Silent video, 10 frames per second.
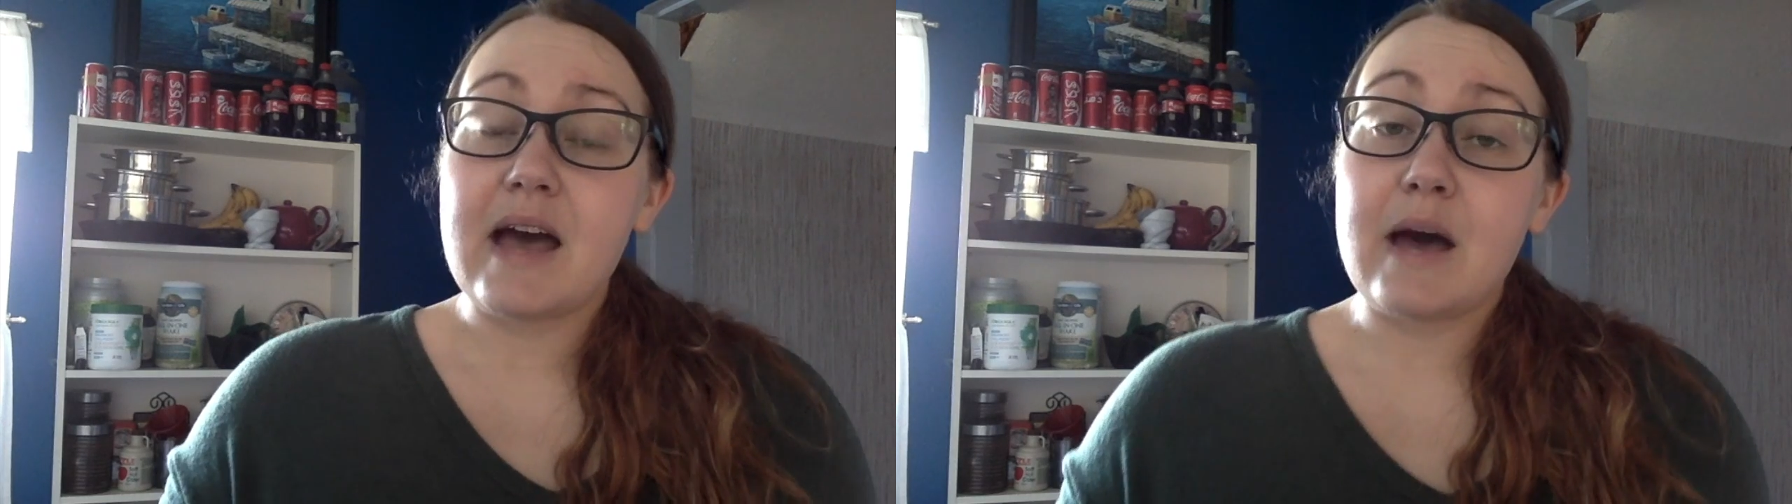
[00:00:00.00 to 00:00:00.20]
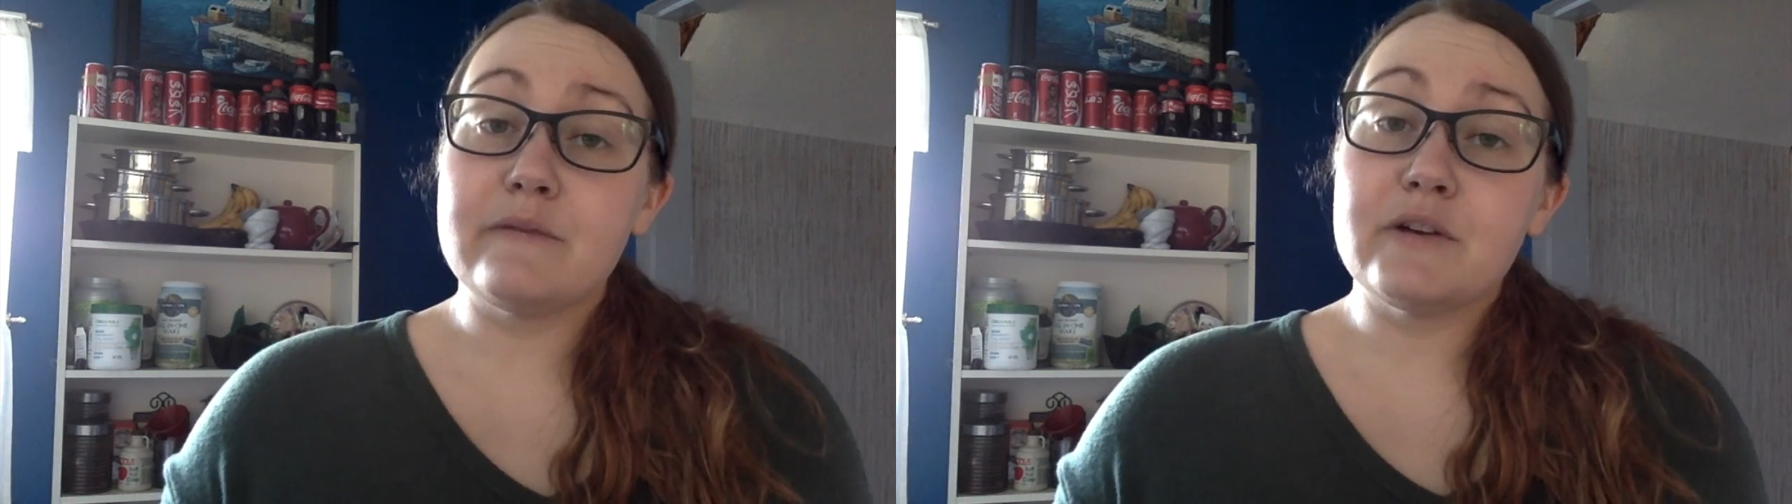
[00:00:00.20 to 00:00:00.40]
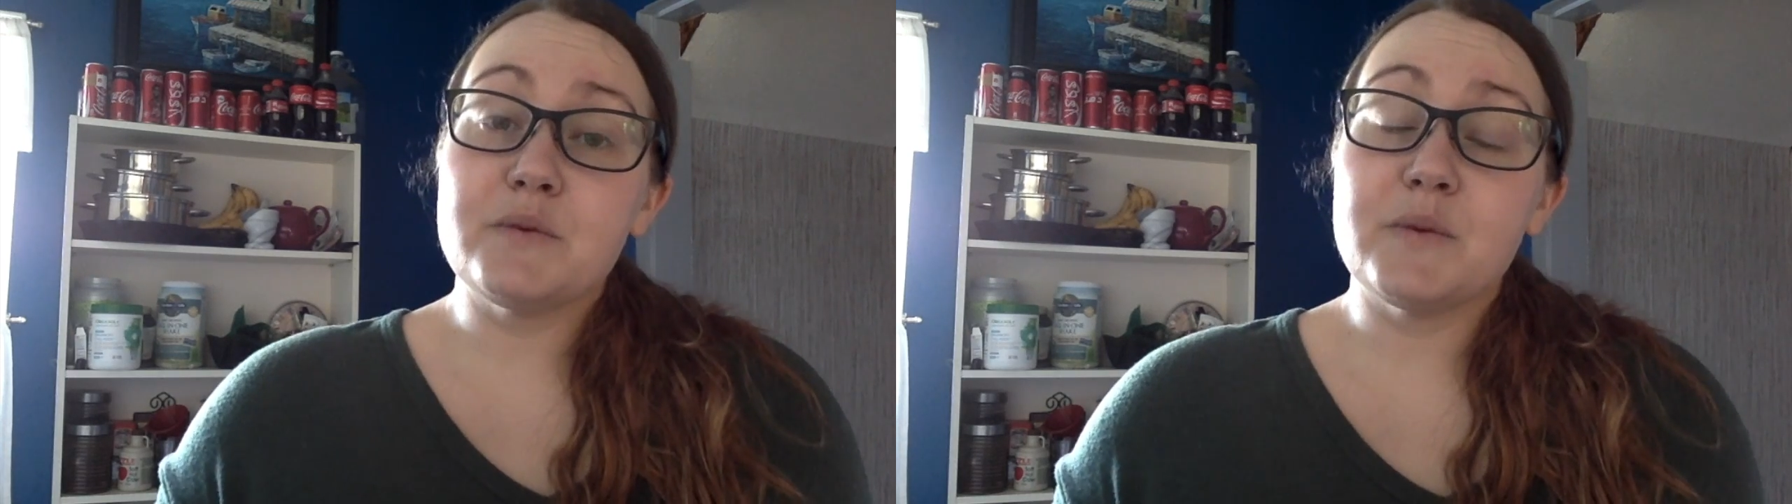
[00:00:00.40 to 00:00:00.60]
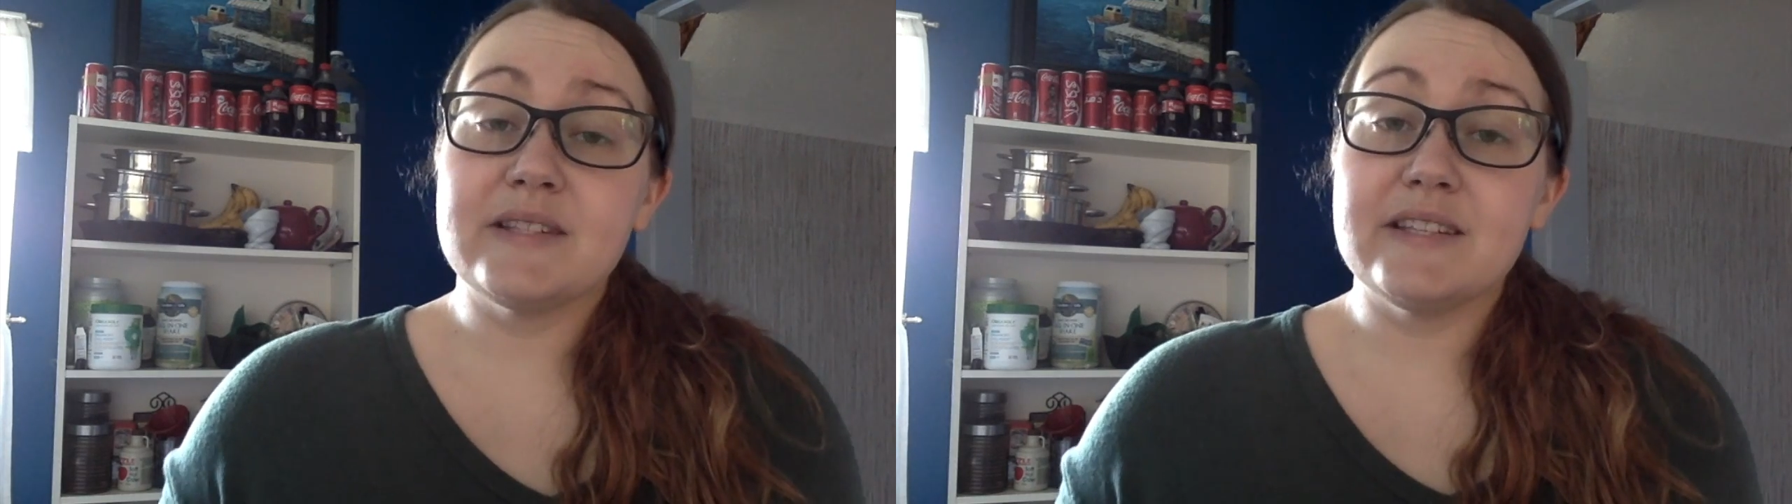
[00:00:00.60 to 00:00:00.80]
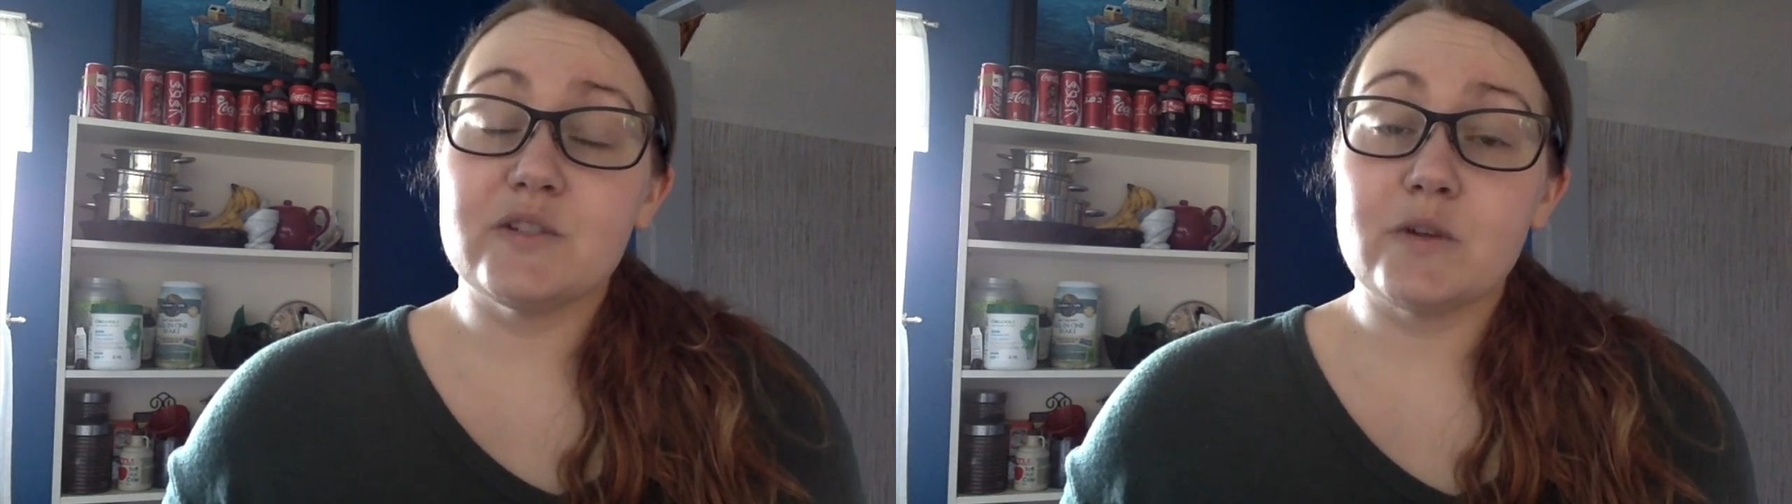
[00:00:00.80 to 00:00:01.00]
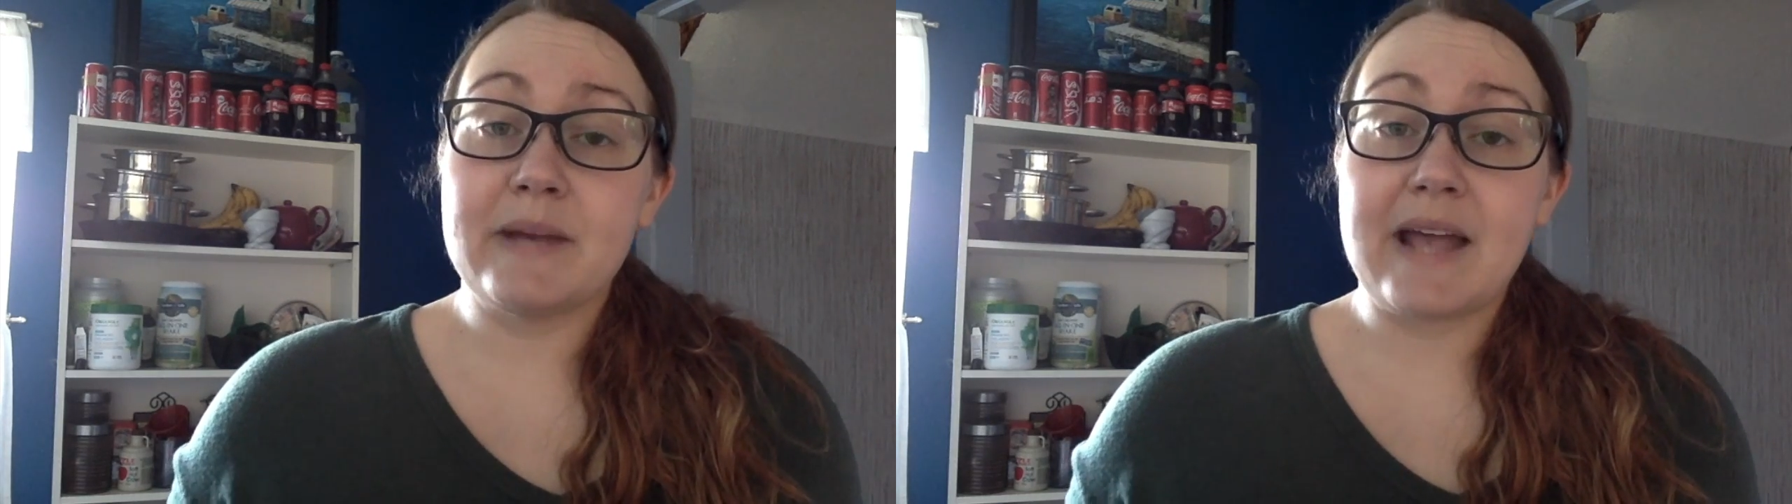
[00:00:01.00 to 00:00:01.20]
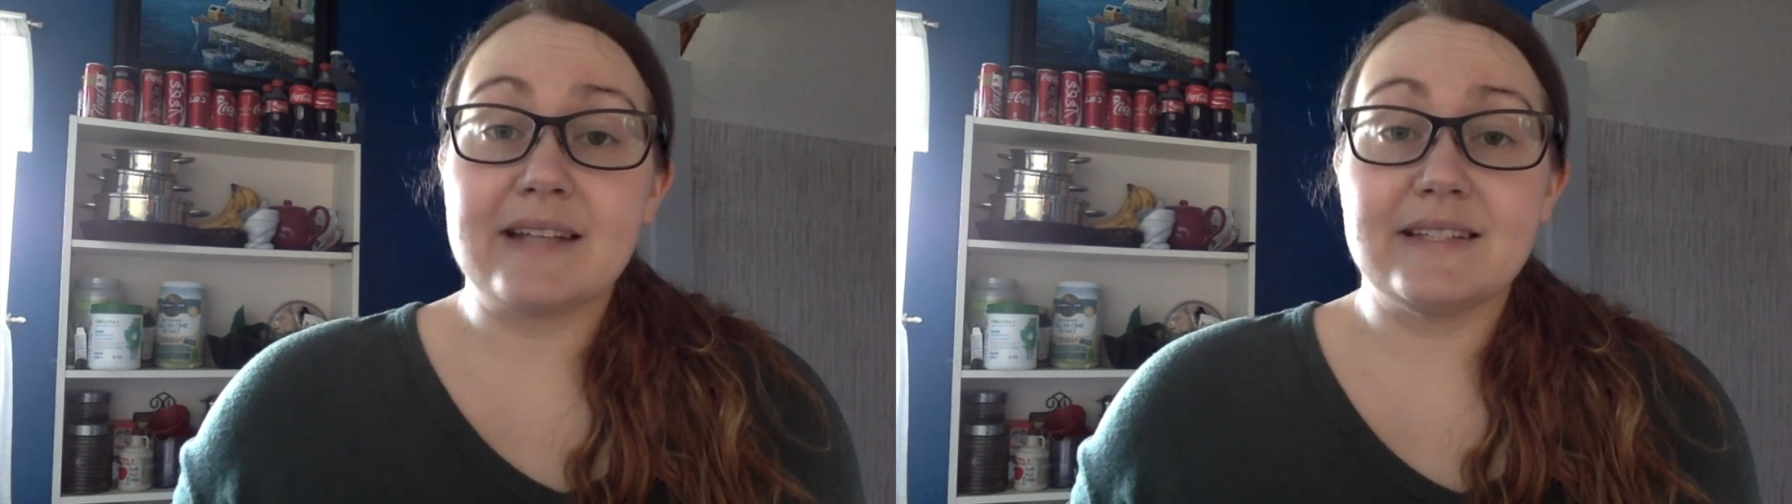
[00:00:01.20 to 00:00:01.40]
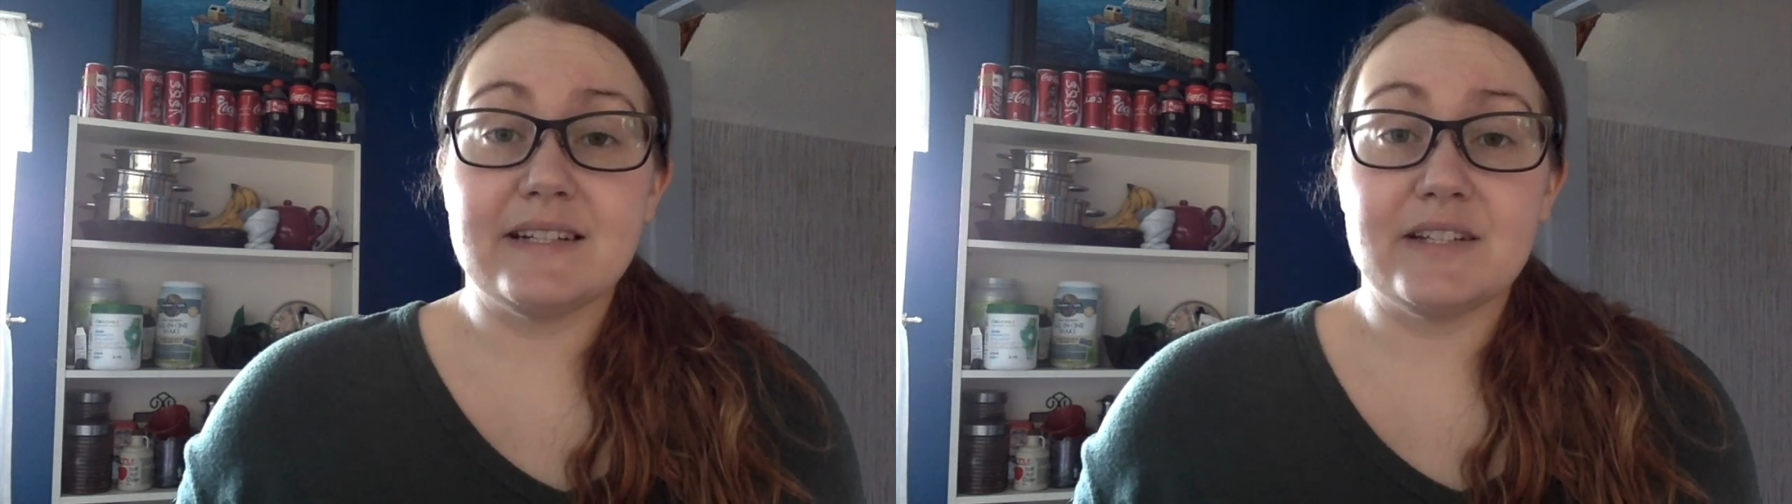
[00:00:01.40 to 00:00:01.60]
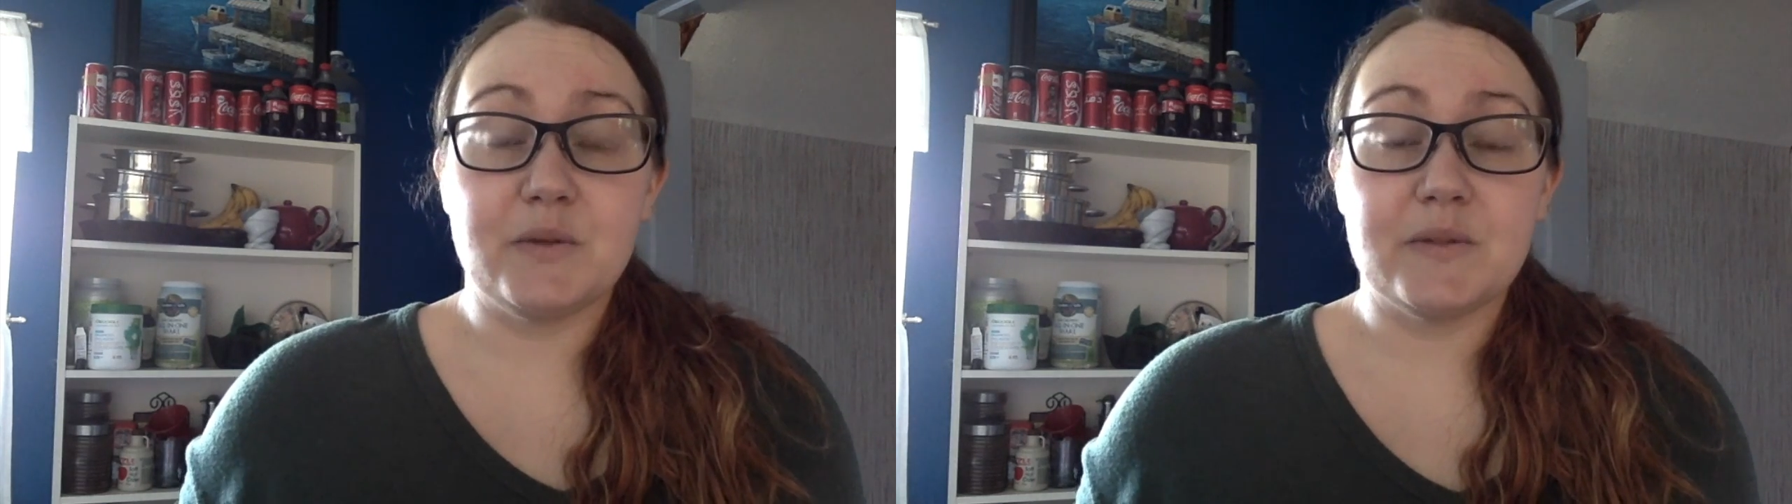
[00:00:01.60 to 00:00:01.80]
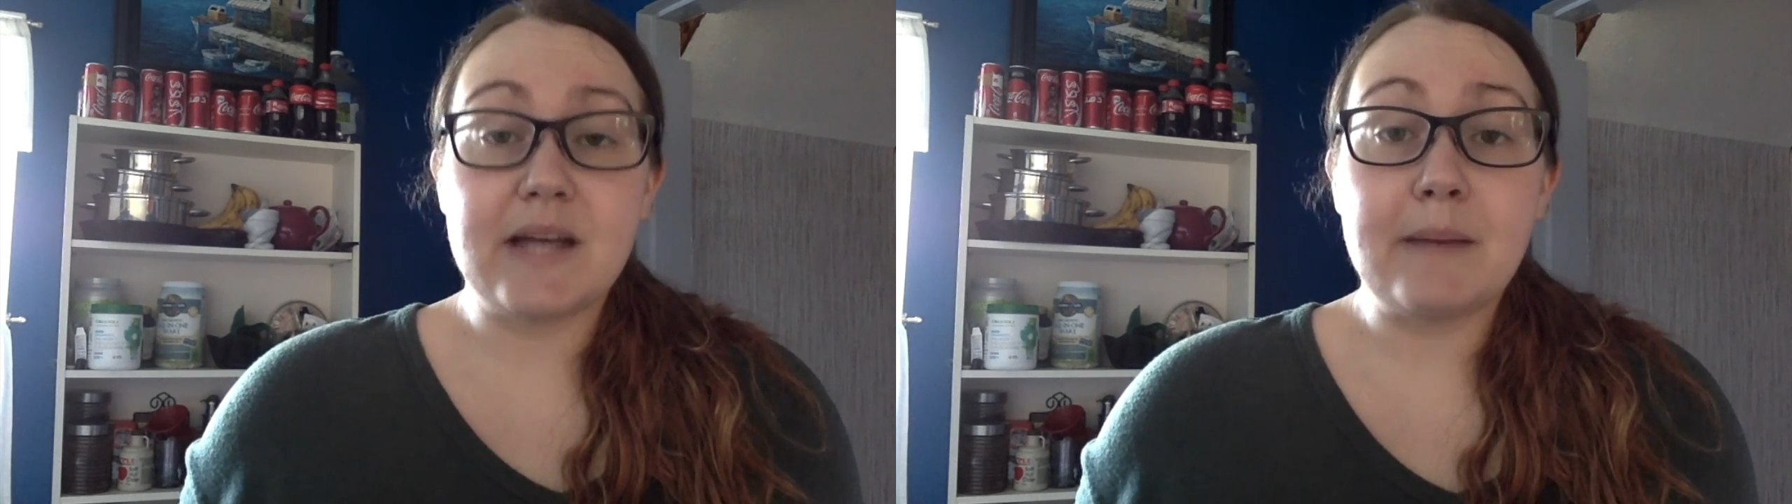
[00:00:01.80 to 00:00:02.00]
However, once the ascorbic acid is
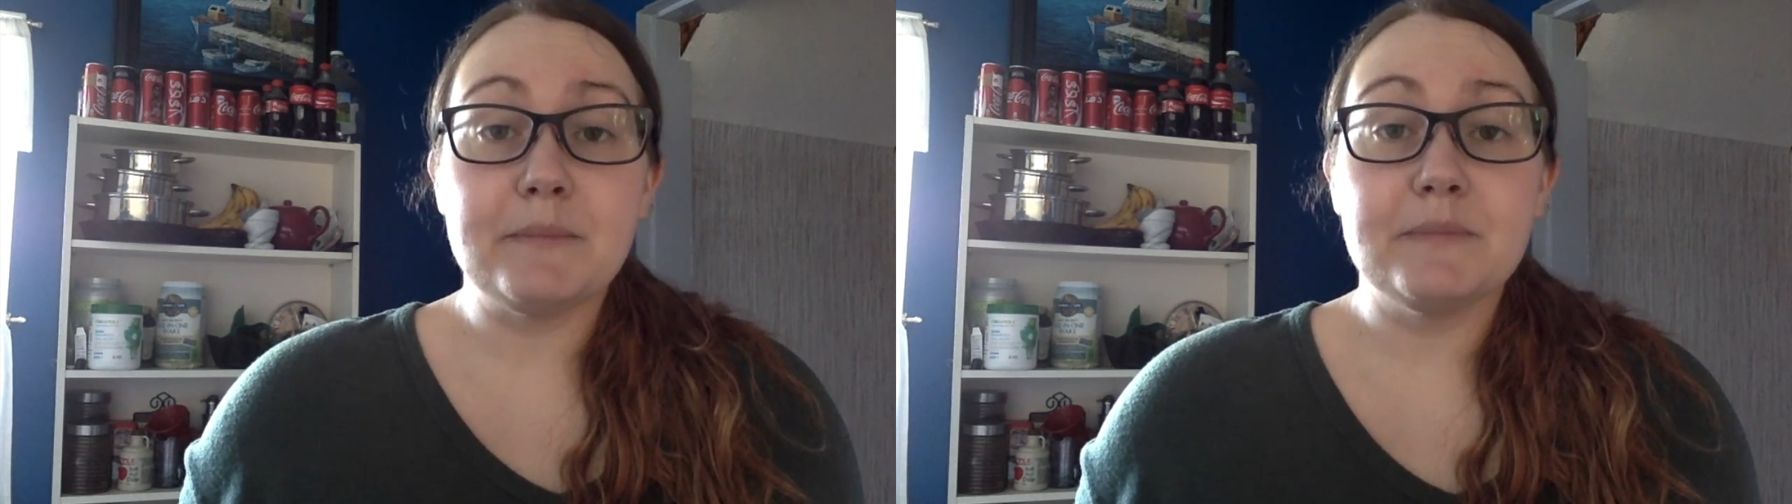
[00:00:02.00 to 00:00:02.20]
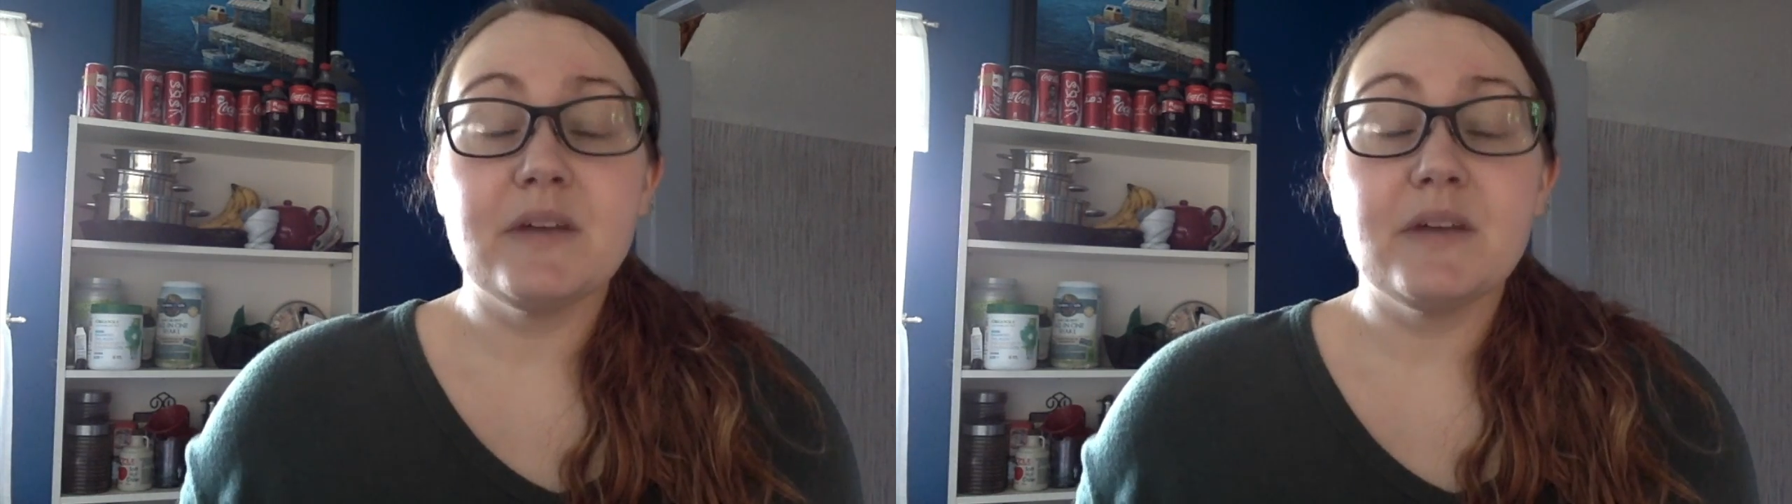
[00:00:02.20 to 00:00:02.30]
used up,